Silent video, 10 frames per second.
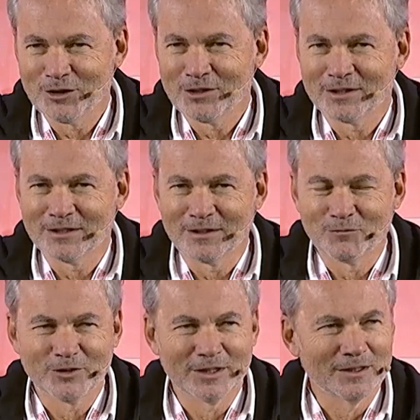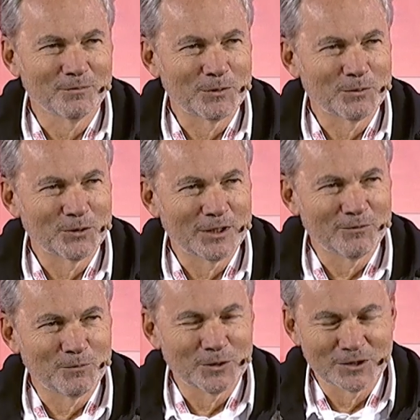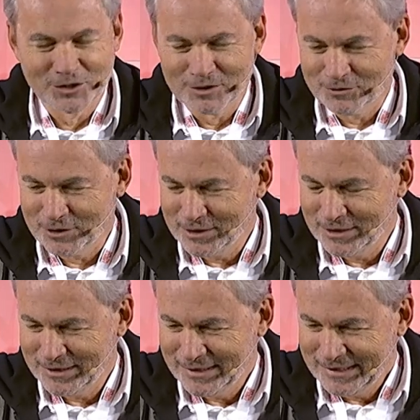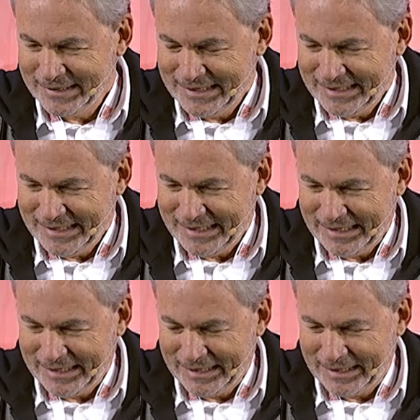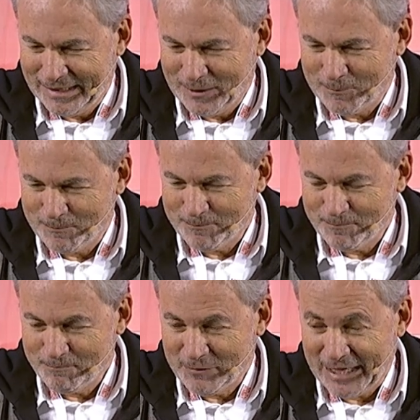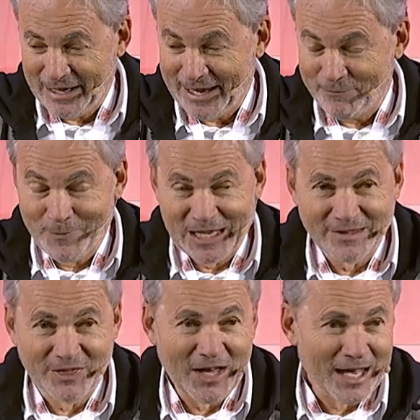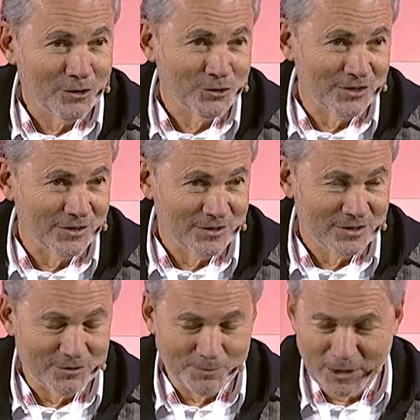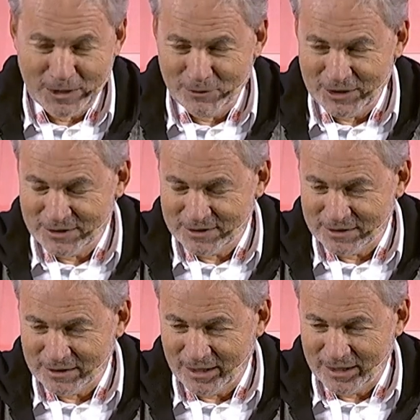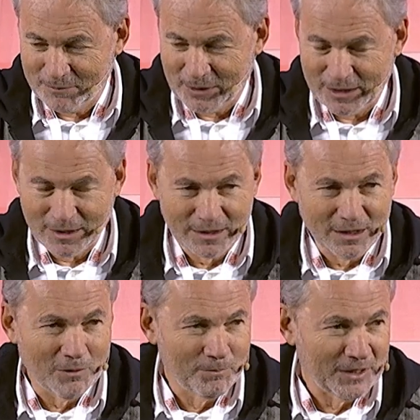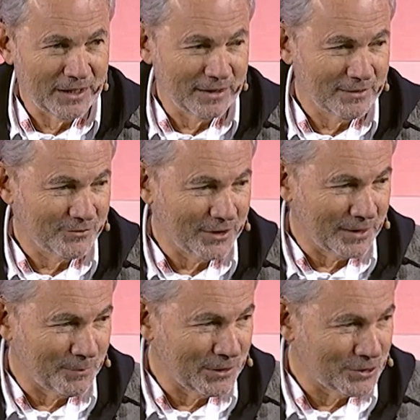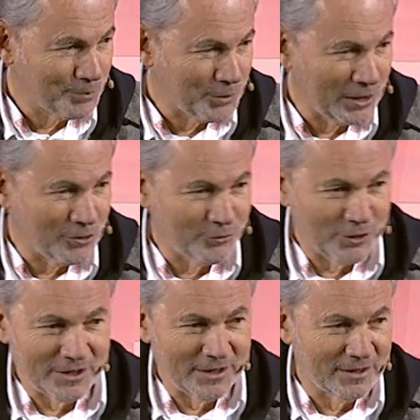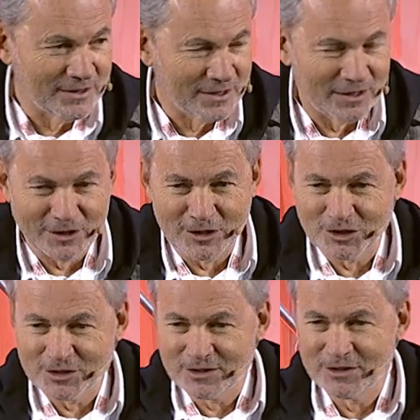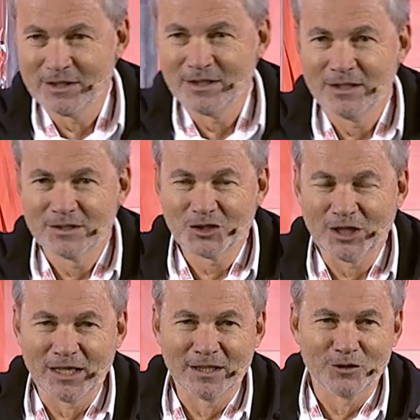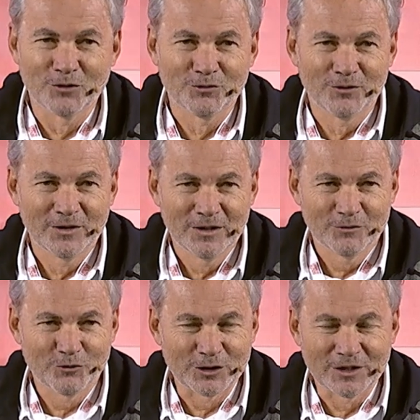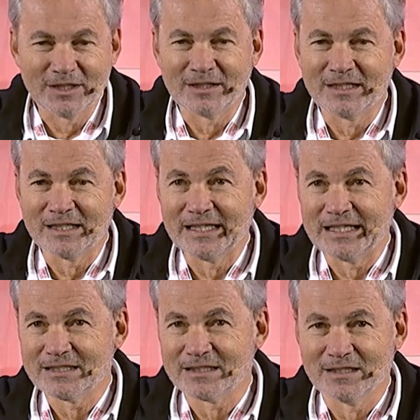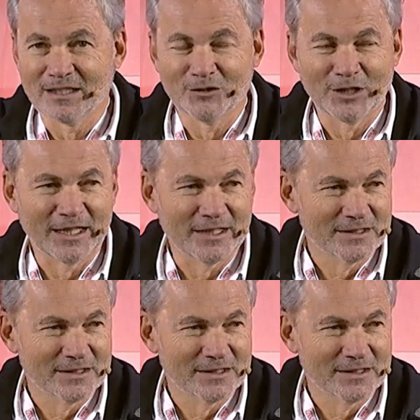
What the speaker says: hard time finding people who have more children. But I have made thousands of babies at my company, right? Because Prelude Fertility is the largest chain of fertility clinics in the United